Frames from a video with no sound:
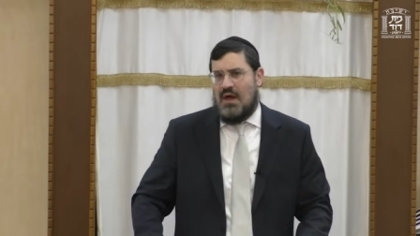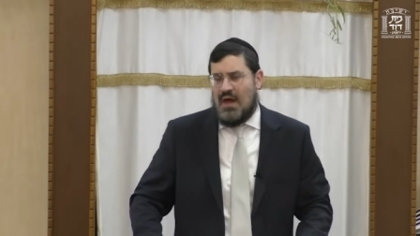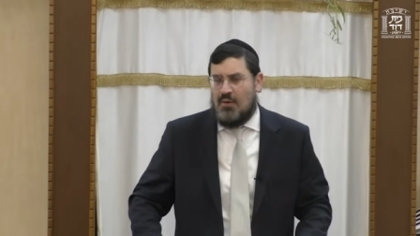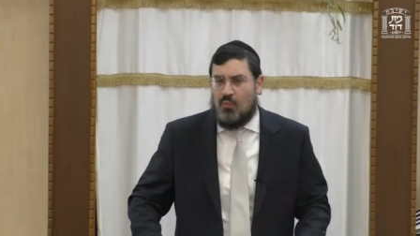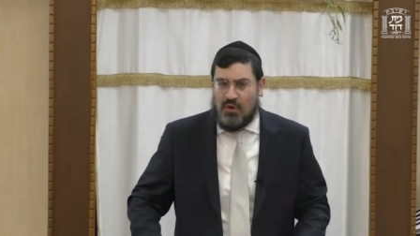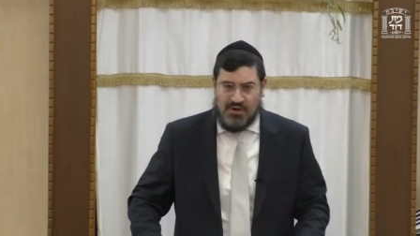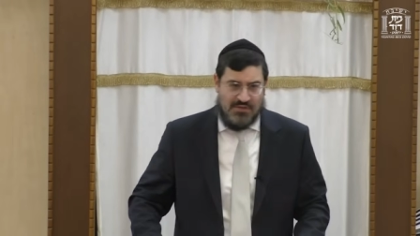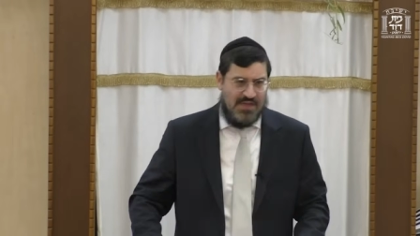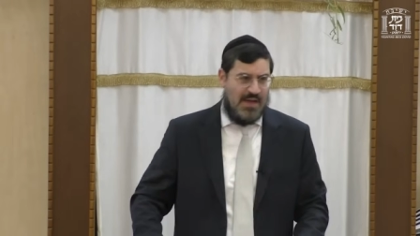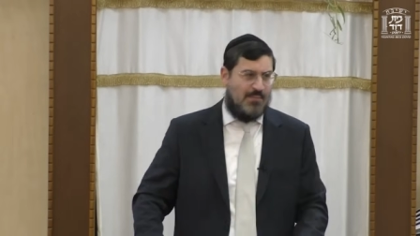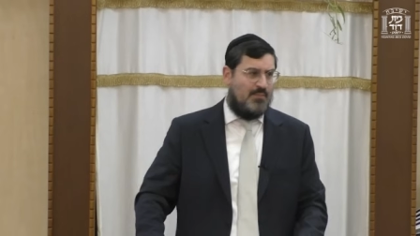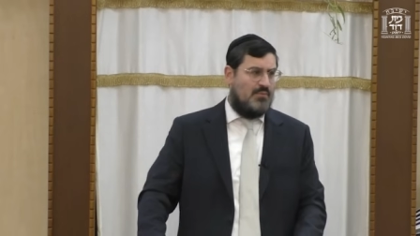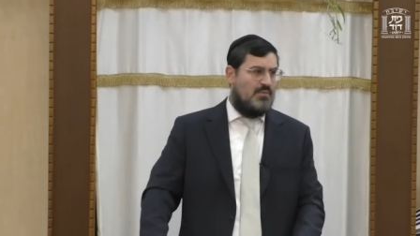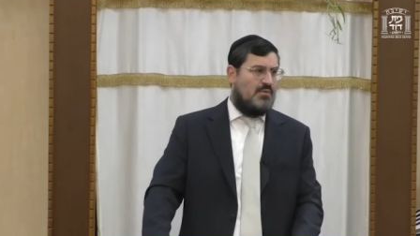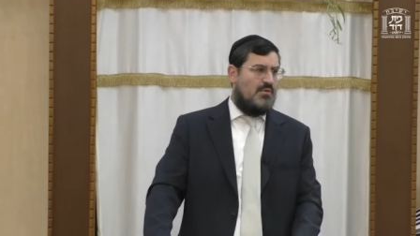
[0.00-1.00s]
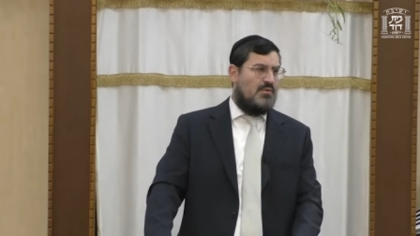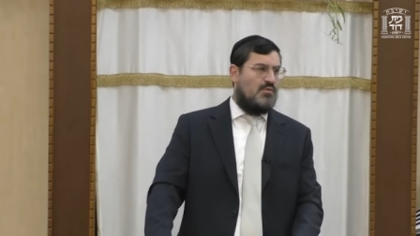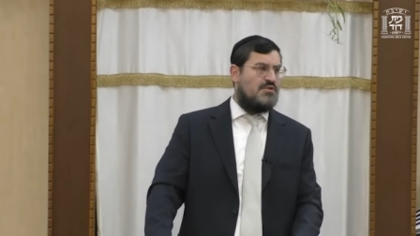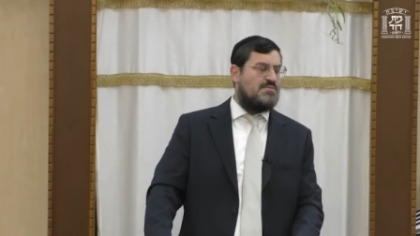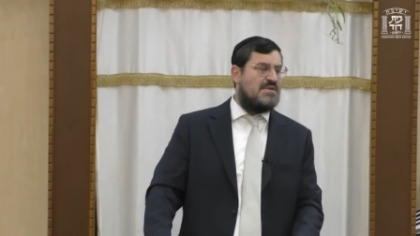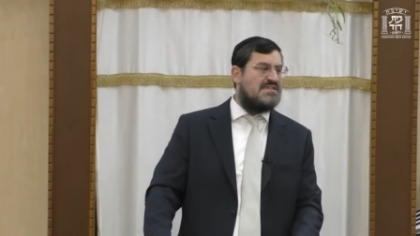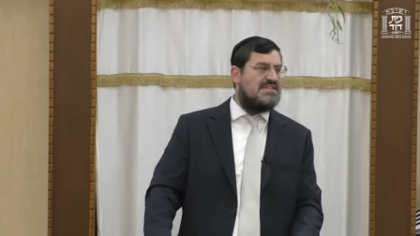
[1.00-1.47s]
and one of them
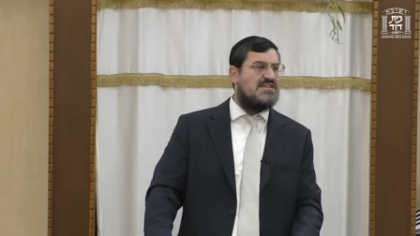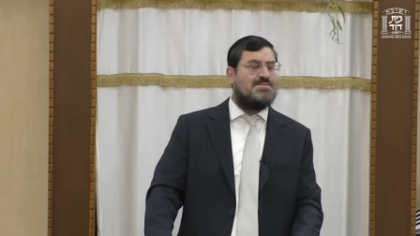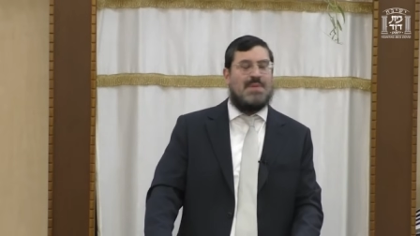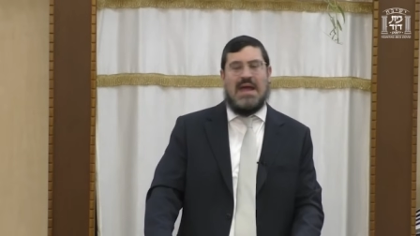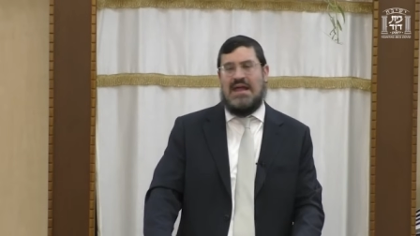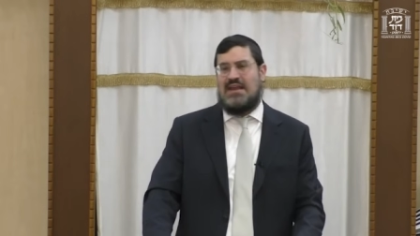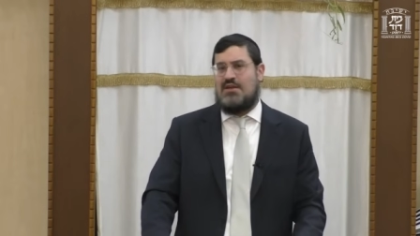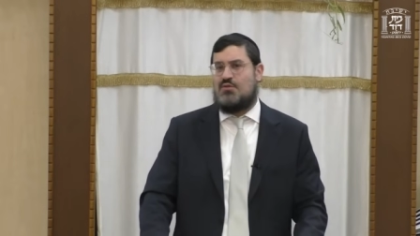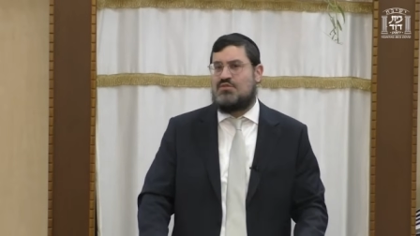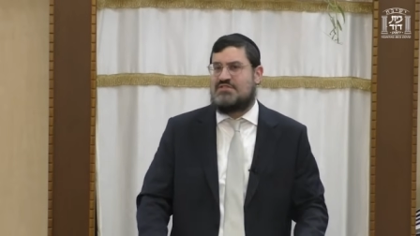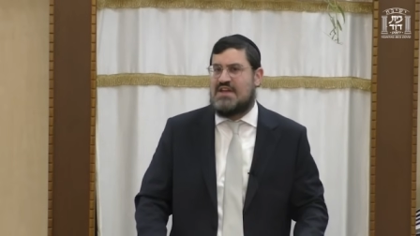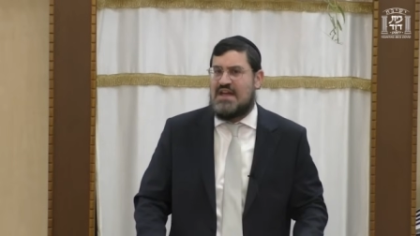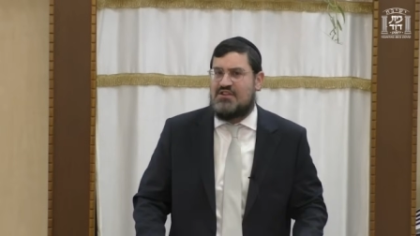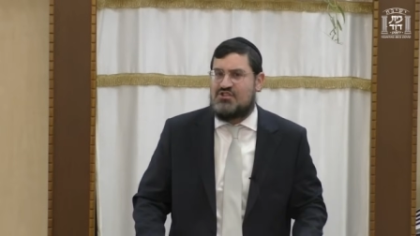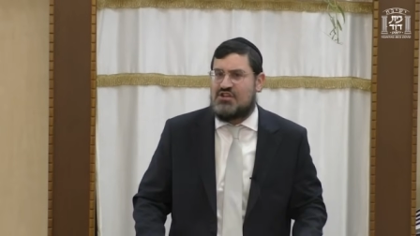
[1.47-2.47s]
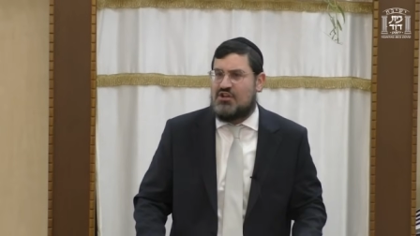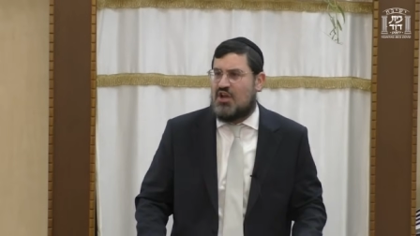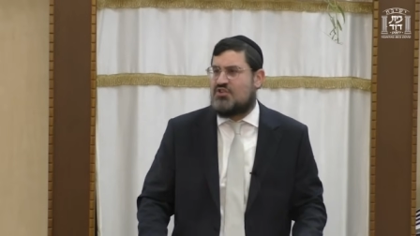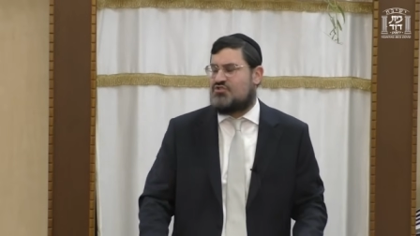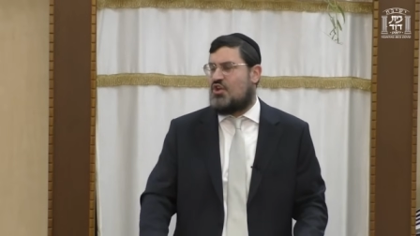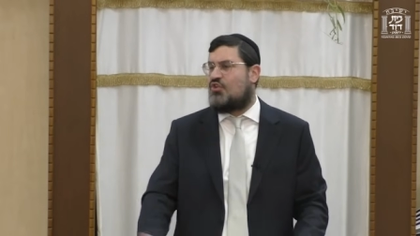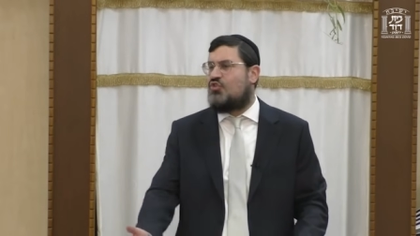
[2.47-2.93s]
was Mrs. Paley, who said she
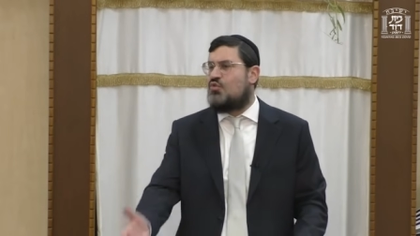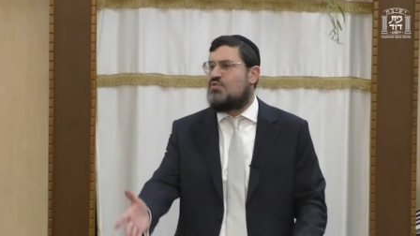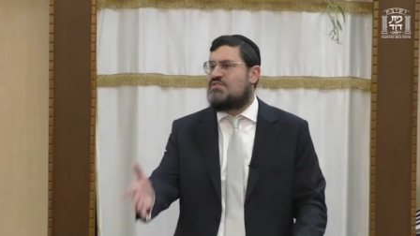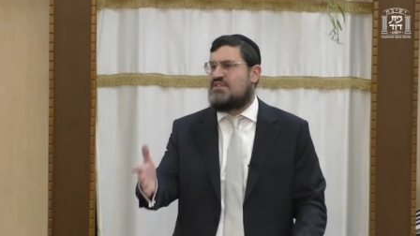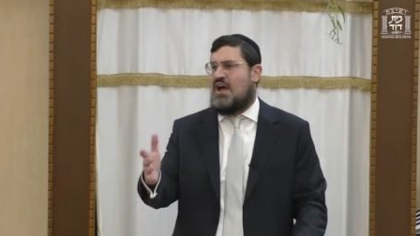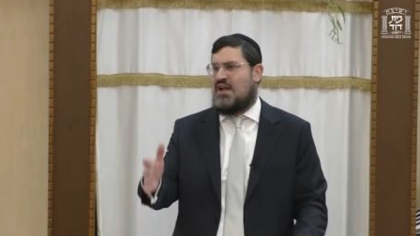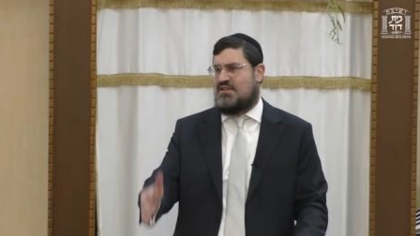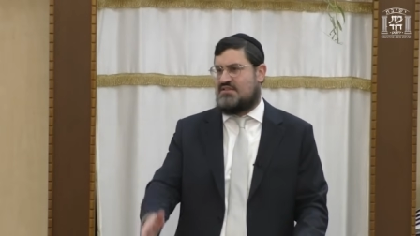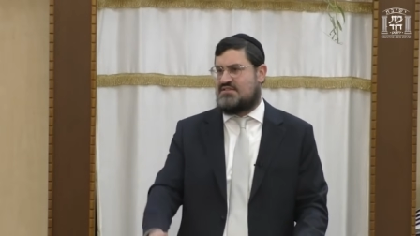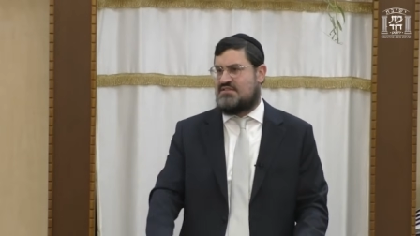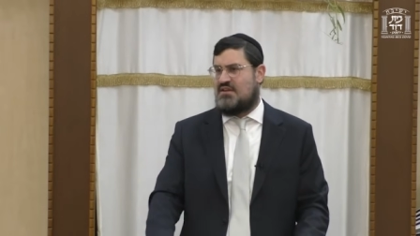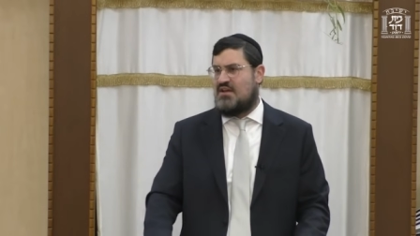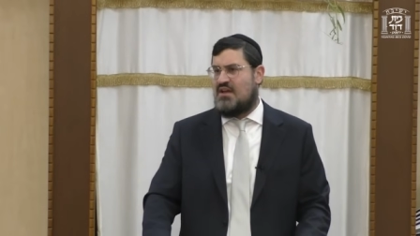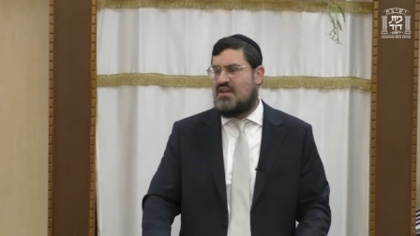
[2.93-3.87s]
lost her two sons,